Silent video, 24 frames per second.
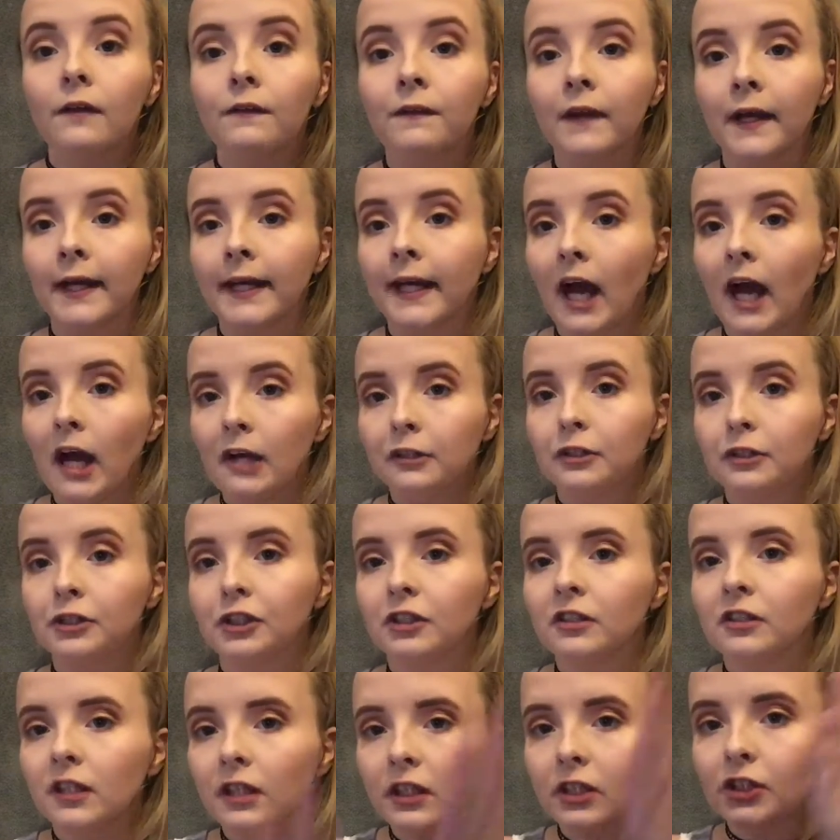they kind of
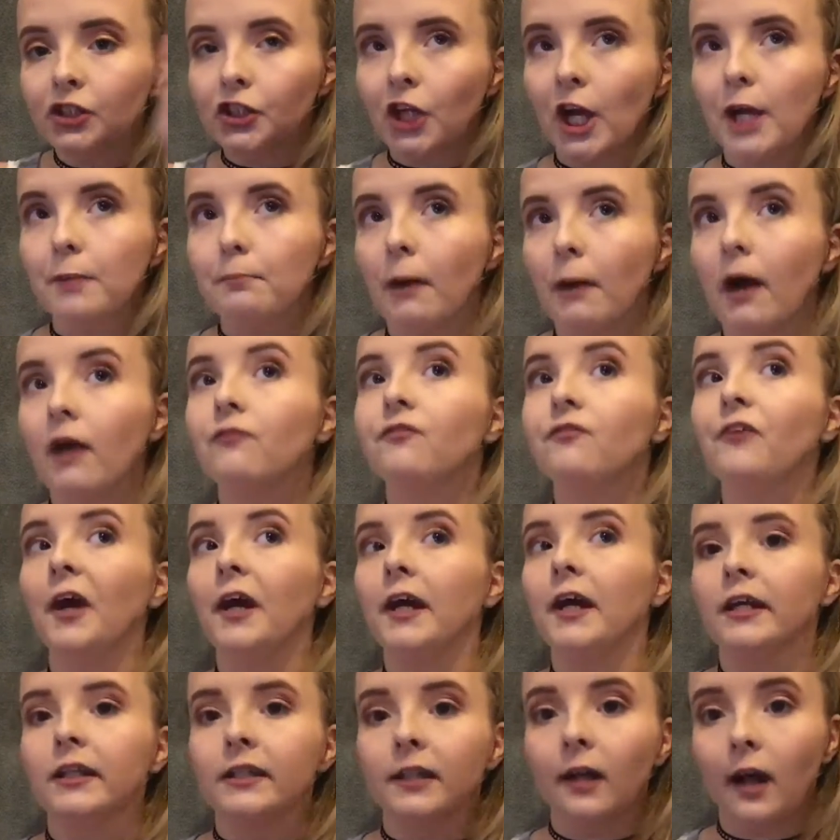just shape my
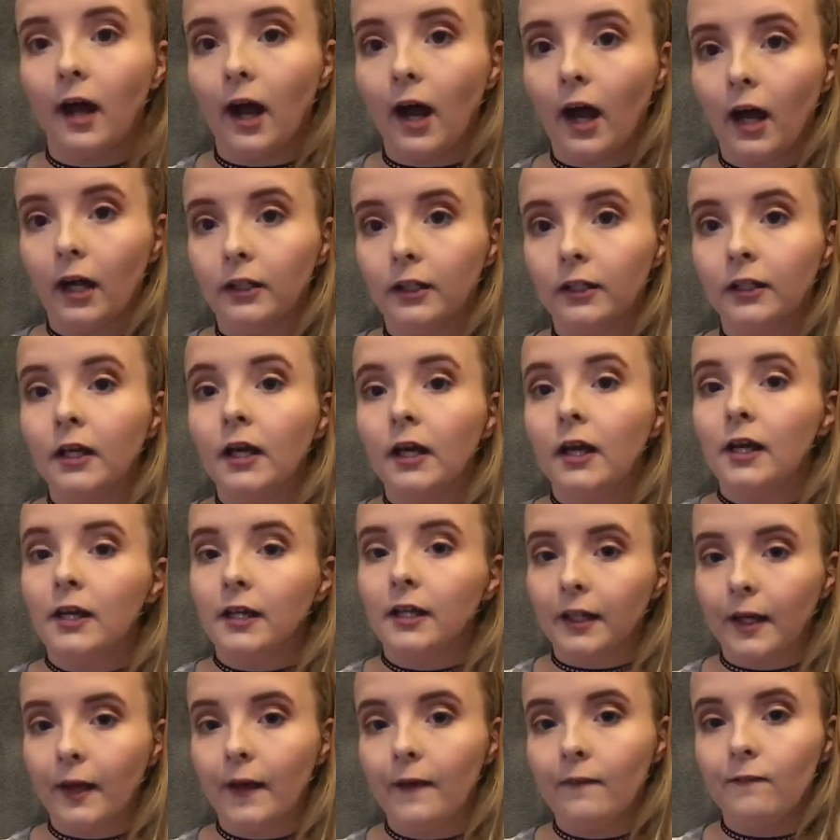face and
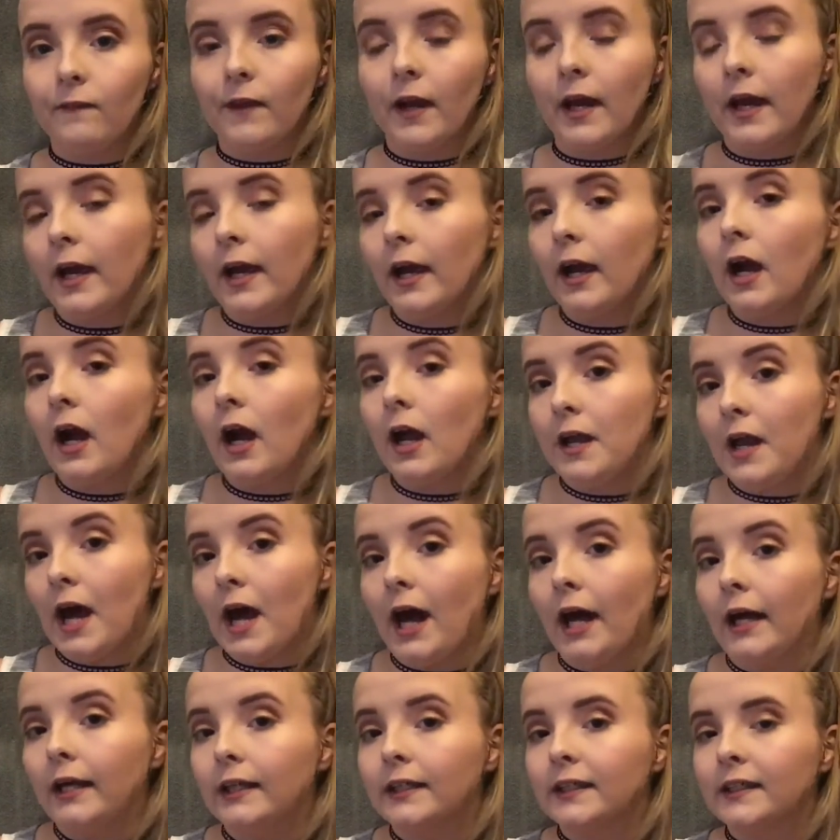give it a
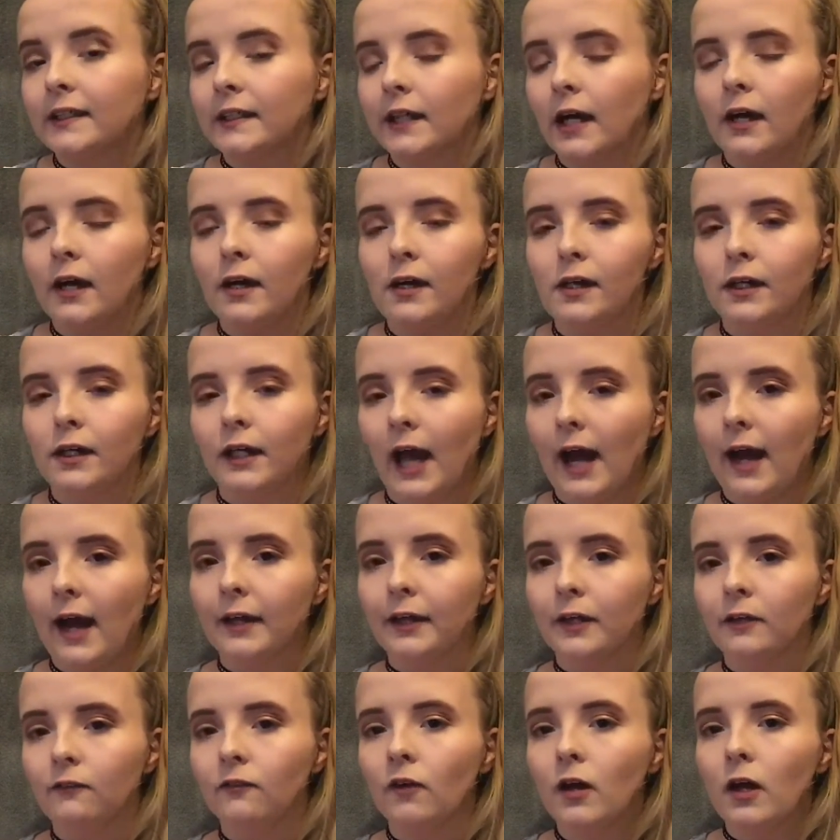nice
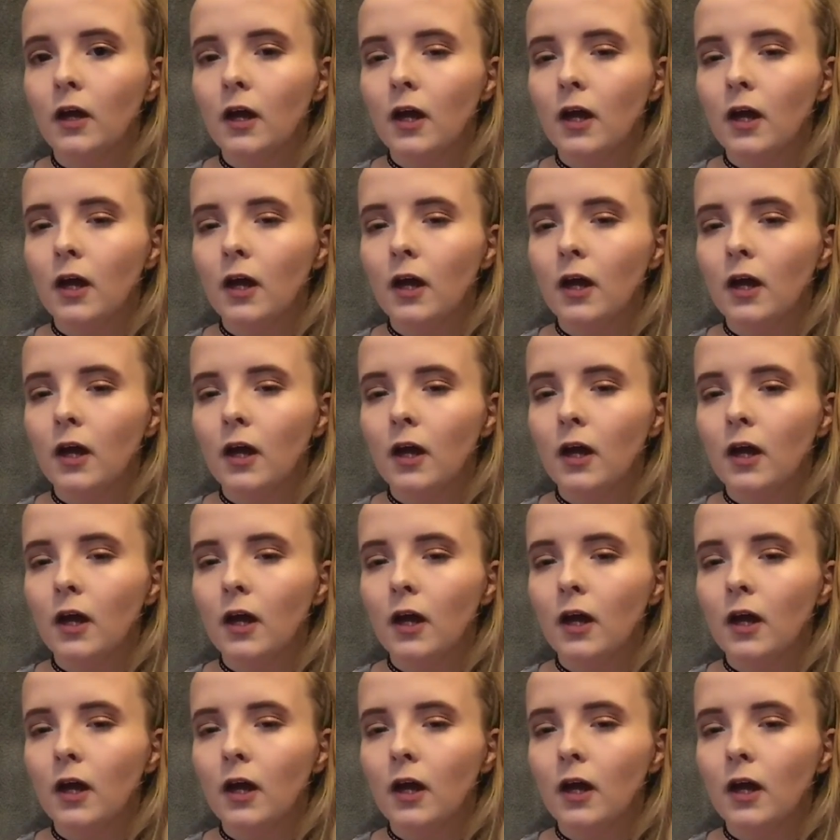kind of